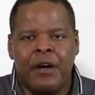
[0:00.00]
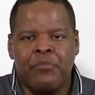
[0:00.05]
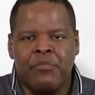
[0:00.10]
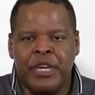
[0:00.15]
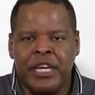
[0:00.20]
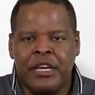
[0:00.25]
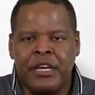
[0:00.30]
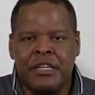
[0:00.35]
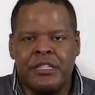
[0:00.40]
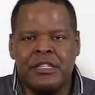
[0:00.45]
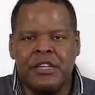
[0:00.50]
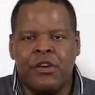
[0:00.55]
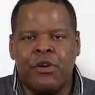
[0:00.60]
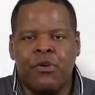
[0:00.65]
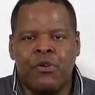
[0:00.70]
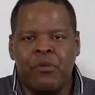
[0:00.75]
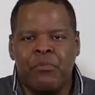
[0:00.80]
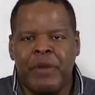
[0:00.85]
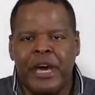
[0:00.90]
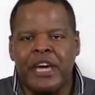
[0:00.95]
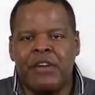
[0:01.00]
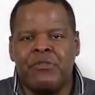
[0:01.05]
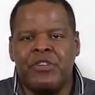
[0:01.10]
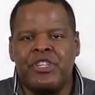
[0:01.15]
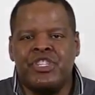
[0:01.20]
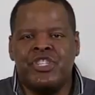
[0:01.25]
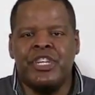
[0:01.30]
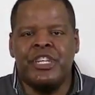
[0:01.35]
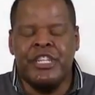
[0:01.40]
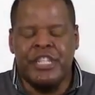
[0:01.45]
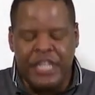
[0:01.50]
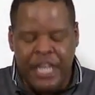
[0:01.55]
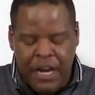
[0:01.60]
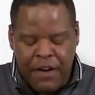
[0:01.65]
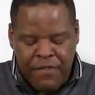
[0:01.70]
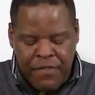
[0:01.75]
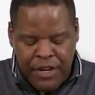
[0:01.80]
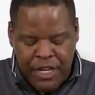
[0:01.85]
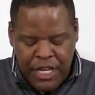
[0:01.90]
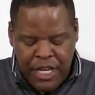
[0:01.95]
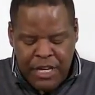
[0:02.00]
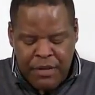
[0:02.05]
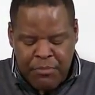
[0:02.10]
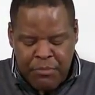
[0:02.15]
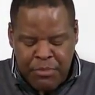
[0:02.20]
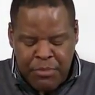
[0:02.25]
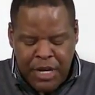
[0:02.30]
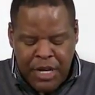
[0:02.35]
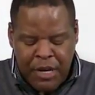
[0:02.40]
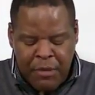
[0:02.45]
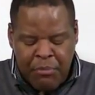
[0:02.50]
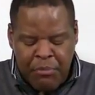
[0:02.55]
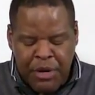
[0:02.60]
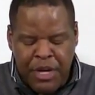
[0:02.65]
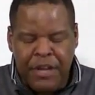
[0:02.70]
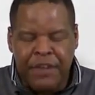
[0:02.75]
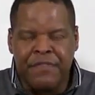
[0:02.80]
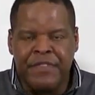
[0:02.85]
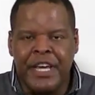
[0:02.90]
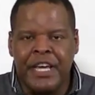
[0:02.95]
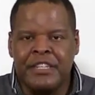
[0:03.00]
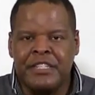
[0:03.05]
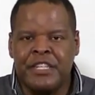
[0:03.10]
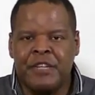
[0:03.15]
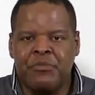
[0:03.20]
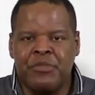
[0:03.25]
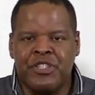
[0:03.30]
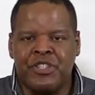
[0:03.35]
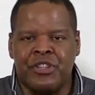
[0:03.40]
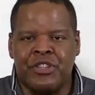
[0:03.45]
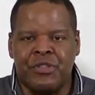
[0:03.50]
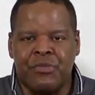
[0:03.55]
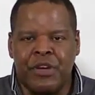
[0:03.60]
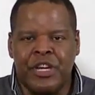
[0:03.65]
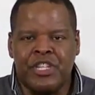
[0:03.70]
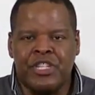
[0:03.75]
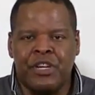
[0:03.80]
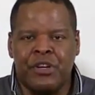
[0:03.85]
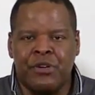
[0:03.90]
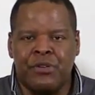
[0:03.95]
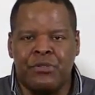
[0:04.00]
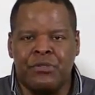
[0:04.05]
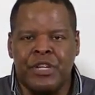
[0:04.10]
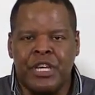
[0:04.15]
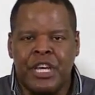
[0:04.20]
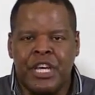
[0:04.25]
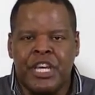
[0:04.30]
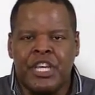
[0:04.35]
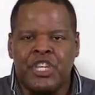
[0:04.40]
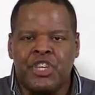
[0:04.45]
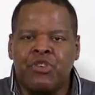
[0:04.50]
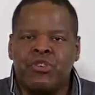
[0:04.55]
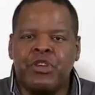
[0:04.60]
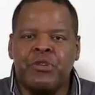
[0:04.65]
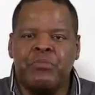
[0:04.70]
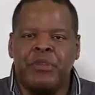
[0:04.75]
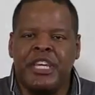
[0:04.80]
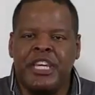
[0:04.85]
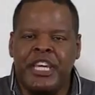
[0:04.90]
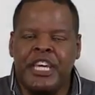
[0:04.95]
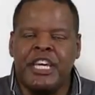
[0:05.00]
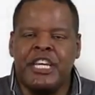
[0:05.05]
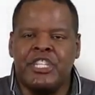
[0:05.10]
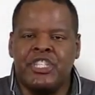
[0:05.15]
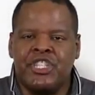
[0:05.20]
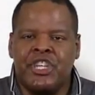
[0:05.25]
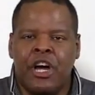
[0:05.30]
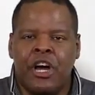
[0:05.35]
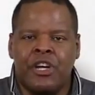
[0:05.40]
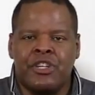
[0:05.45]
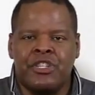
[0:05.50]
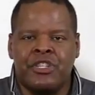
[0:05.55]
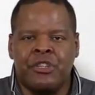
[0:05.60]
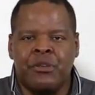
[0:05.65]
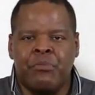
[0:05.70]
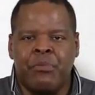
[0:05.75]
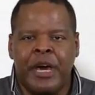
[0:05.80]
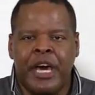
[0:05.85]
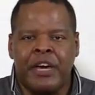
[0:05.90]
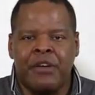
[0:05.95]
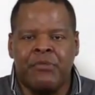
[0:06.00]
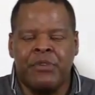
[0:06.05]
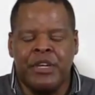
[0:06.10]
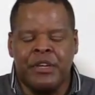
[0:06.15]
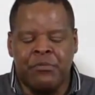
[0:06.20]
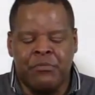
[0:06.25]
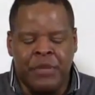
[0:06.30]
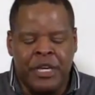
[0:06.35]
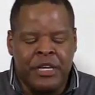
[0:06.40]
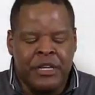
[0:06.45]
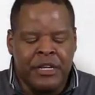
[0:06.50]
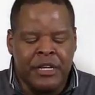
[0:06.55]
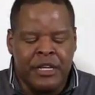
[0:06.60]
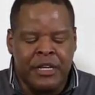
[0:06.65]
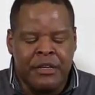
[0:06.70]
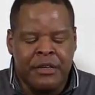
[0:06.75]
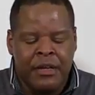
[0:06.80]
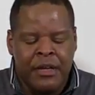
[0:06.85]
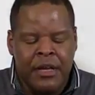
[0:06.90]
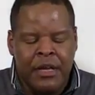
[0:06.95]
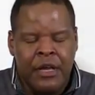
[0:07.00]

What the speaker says: Because the core battery should never get above that temperature threshold, you can begin charging the battery immediately.